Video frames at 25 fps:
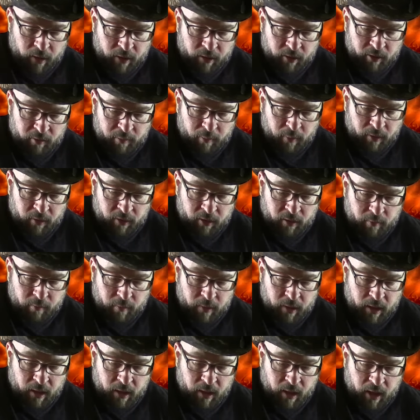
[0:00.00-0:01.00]
There's supposed to
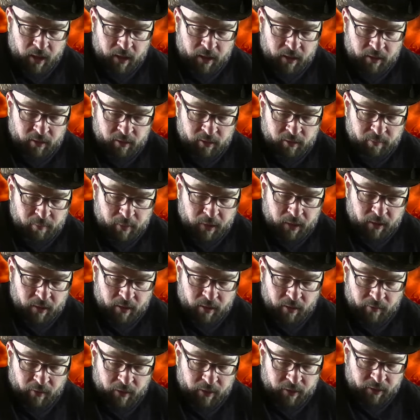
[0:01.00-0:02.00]
be a
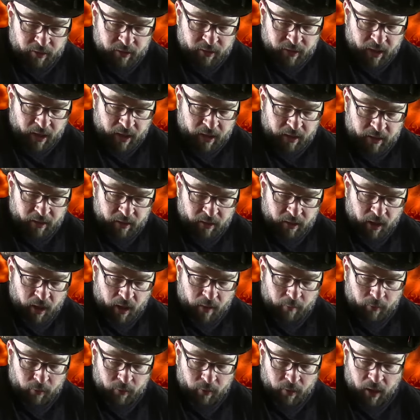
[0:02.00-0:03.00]
spirit of understanding and
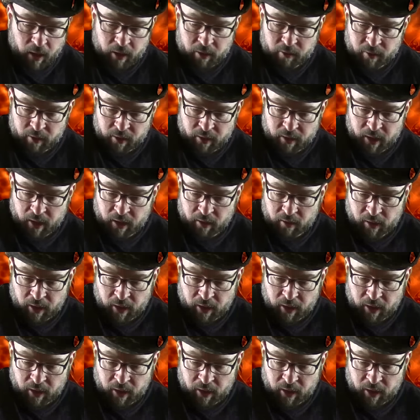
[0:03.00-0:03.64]
camaraderie there,